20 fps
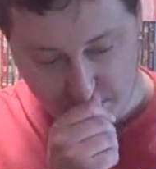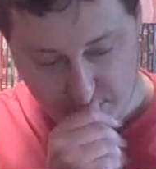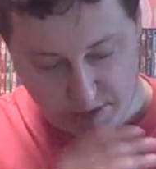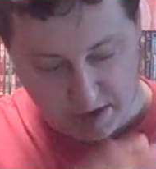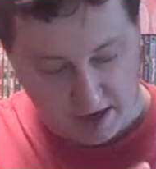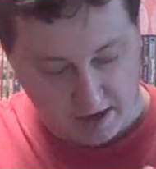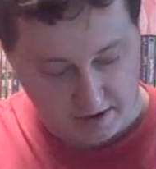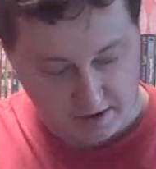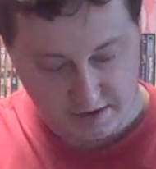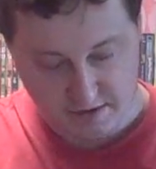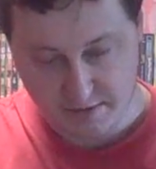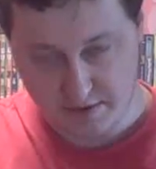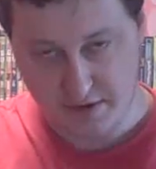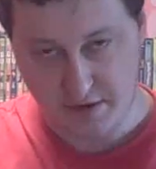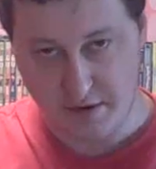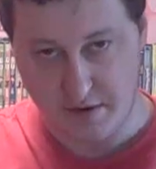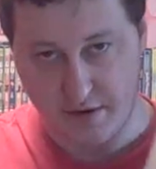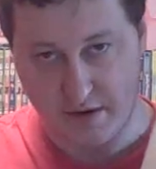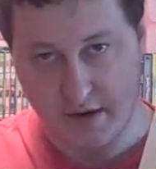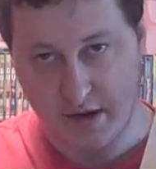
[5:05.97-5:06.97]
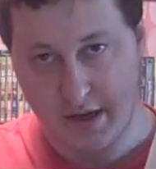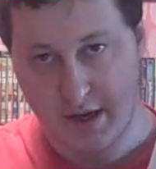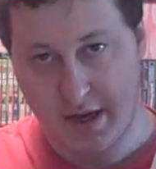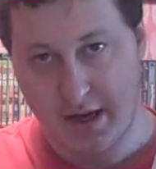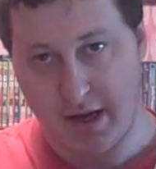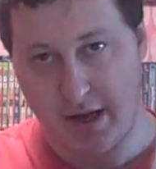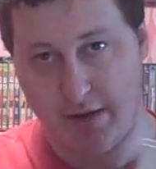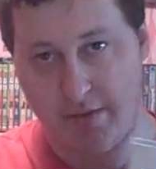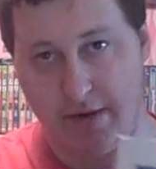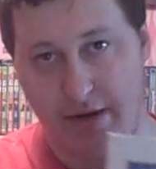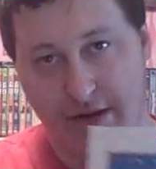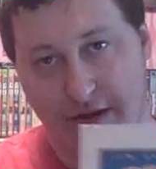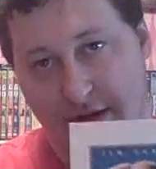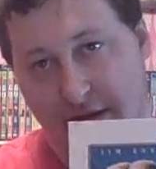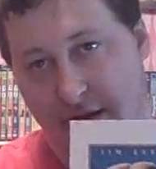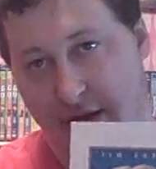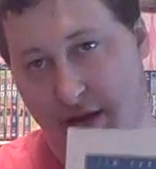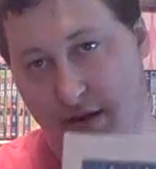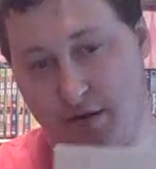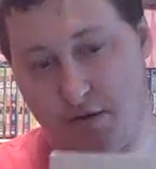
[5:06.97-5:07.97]
The packaging's really good, and the fact
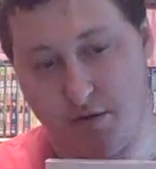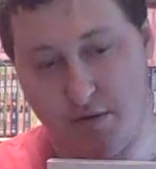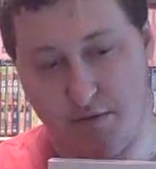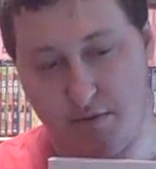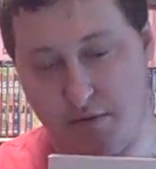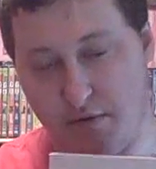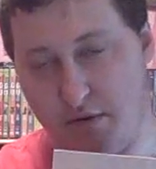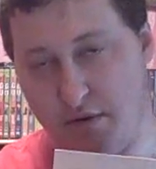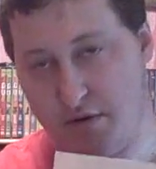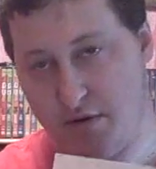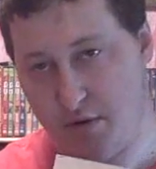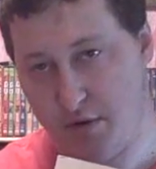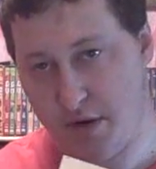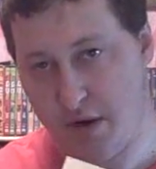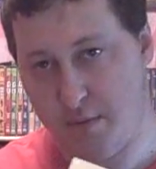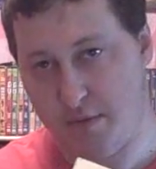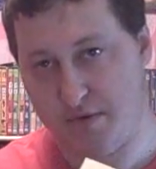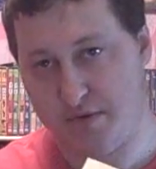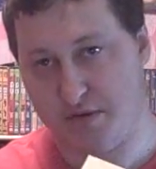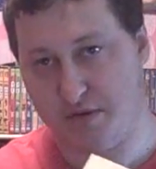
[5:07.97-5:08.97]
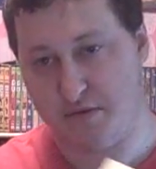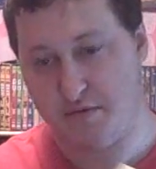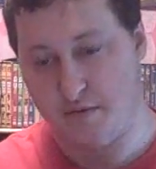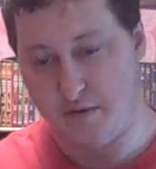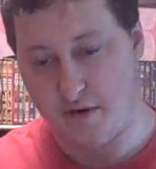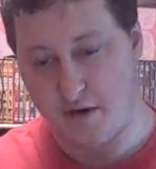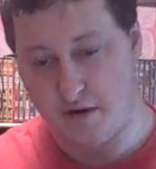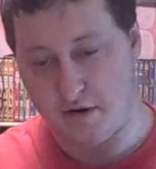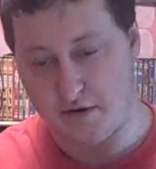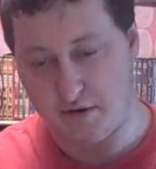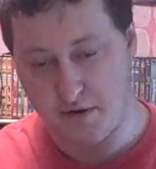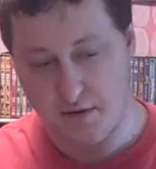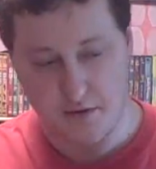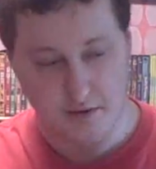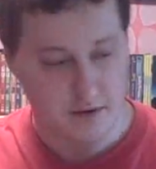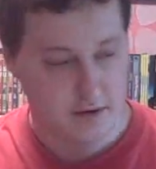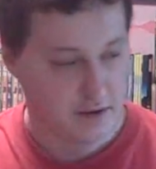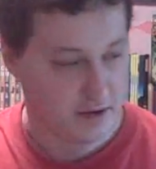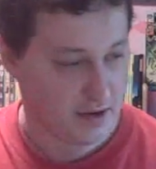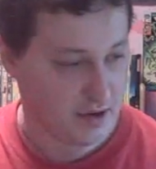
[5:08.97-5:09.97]
that they include three, three episodes of the
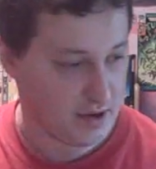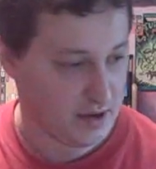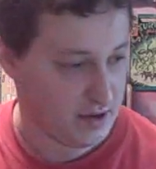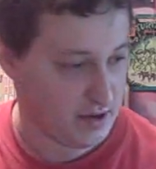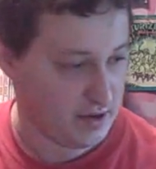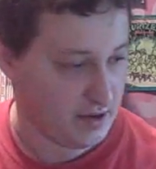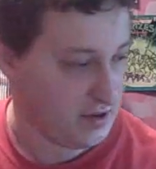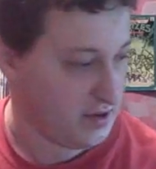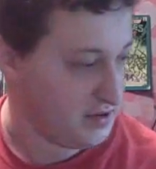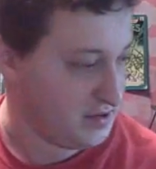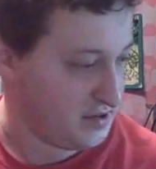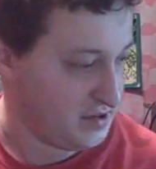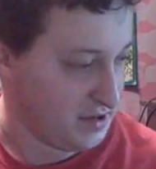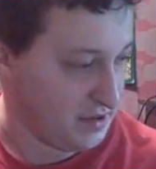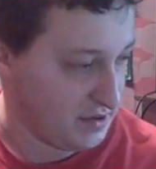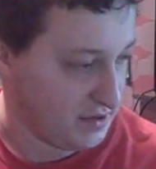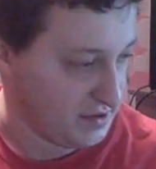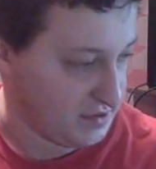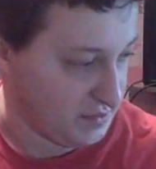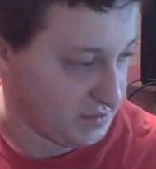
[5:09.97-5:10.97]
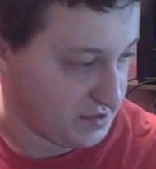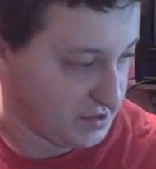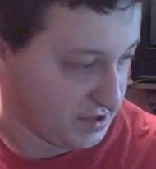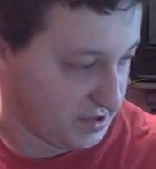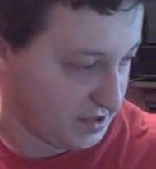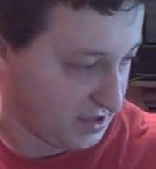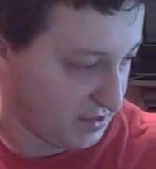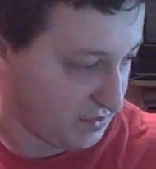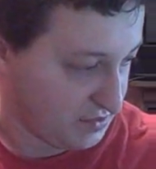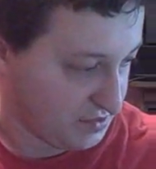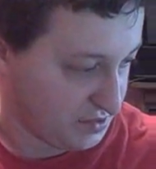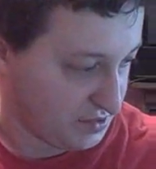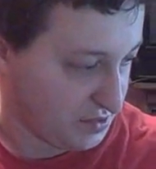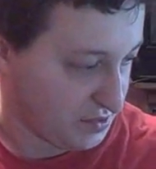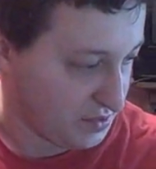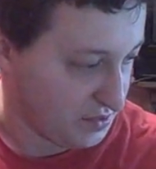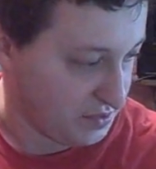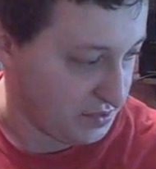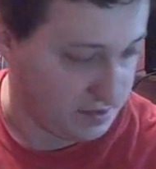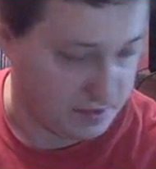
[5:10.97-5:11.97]
cartoon series, which I thought was
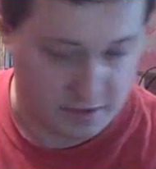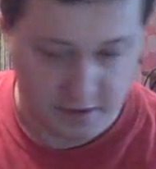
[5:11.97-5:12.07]
cool.